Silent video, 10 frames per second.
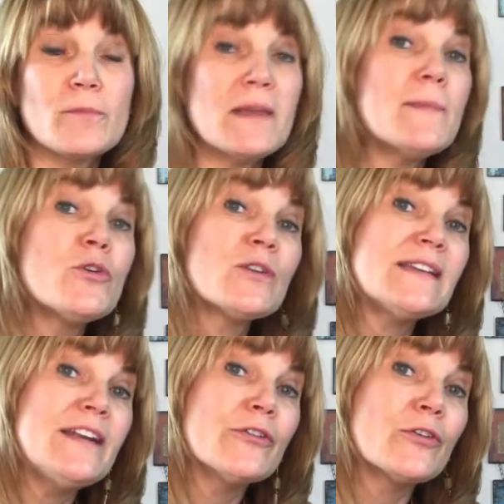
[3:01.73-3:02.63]
Maybe you're a
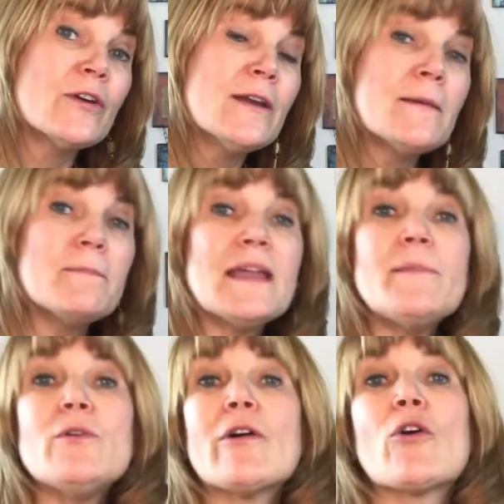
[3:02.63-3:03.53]
leader.
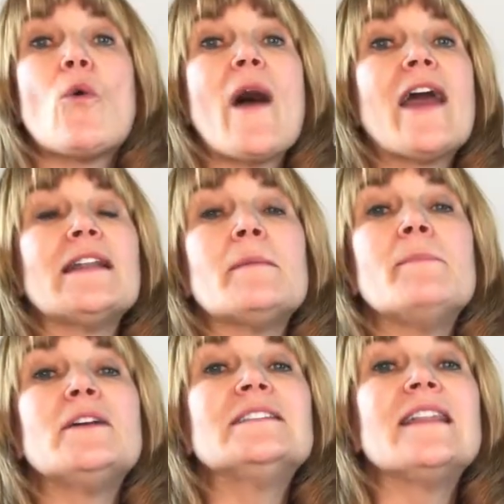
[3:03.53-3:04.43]
Maybe you are quietly
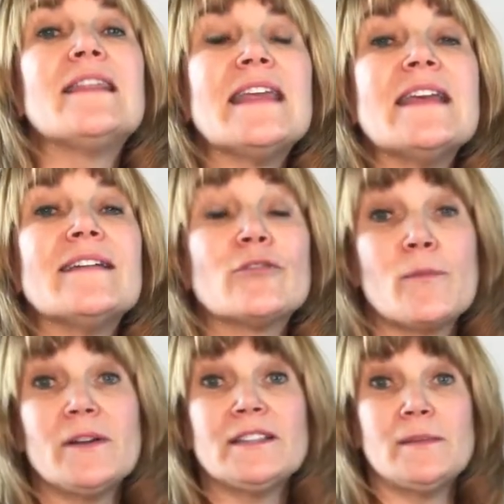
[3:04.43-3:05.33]
building things or
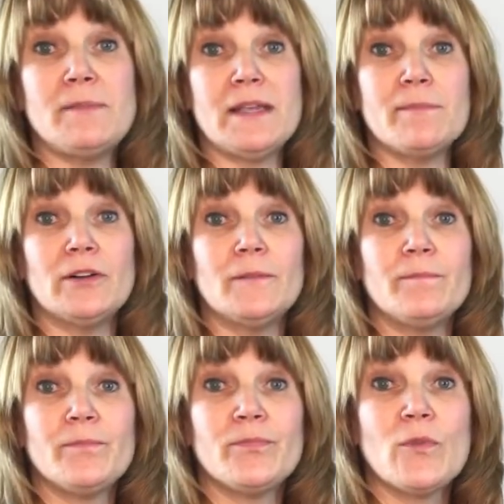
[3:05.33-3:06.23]
building people.
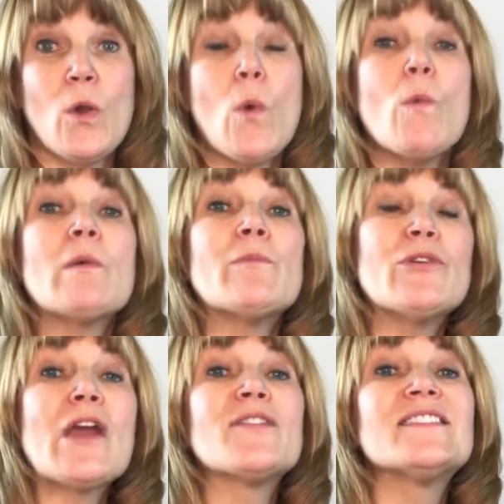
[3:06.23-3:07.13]
When we
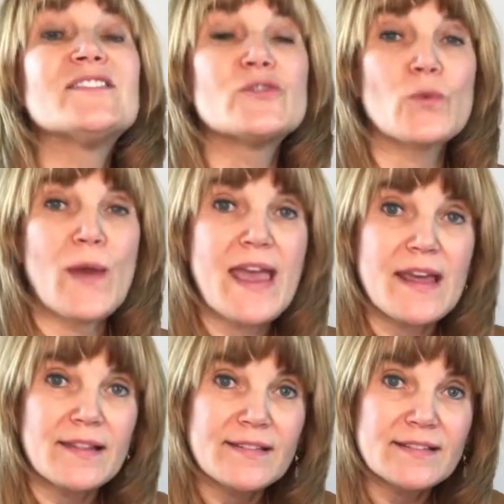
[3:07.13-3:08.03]
bring our
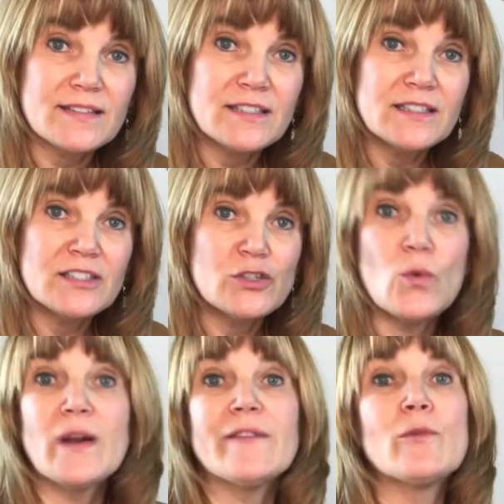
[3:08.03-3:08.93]
strengths to
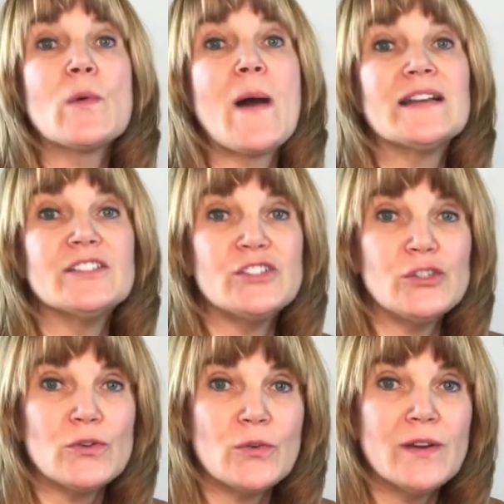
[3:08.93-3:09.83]
whatever we want to
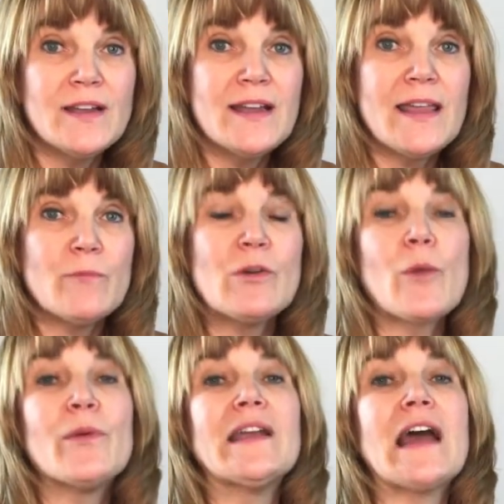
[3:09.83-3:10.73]
do, we
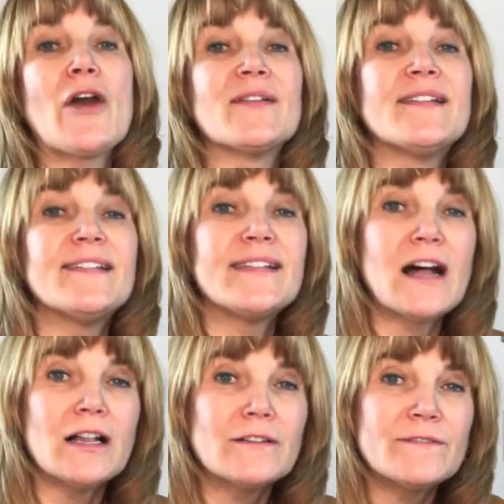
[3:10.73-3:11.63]
are bringing
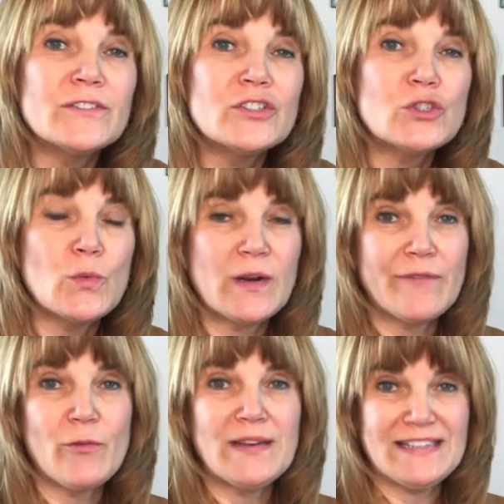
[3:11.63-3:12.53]
ourselves to
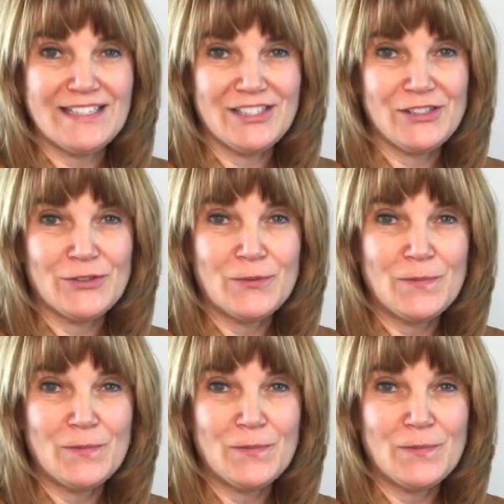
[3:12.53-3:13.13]
whatever we need to do.